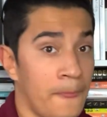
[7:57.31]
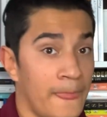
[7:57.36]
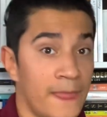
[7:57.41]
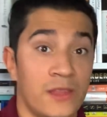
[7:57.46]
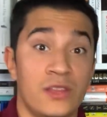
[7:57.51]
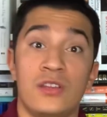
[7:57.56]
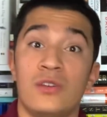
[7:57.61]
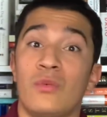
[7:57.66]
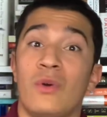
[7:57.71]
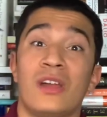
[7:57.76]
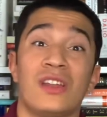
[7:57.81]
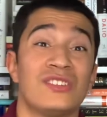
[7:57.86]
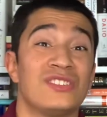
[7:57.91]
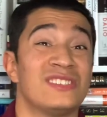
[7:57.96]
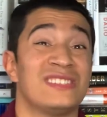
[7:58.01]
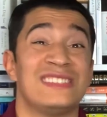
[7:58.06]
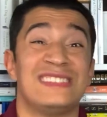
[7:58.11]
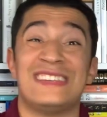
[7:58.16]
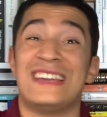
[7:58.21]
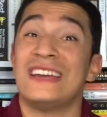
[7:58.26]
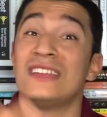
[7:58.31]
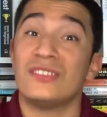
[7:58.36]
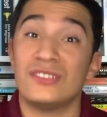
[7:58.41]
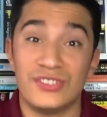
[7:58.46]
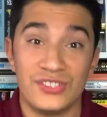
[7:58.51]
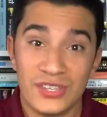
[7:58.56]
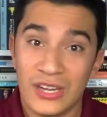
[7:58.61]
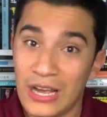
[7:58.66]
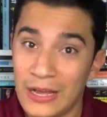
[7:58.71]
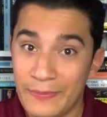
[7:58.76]
Do you want to just get a
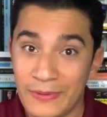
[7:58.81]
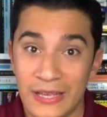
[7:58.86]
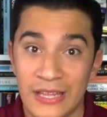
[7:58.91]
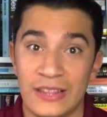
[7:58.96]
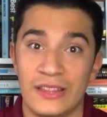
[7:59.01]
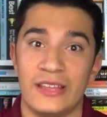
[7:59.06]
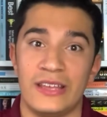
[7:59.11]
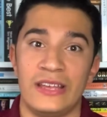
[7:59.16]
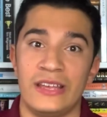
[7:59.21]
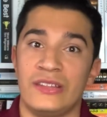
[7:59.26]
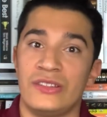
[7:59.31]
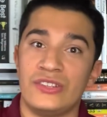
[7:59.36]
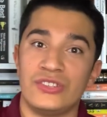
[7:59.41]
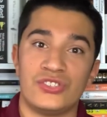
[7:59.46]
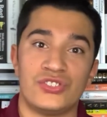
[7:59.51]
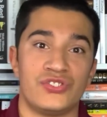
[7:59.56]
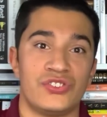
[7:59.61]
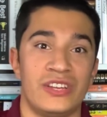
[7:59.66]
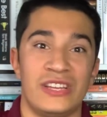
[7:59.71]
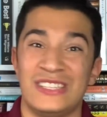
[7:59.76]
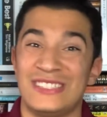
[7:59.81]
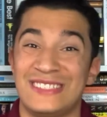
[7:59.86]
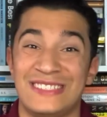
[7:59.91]
job in the industry and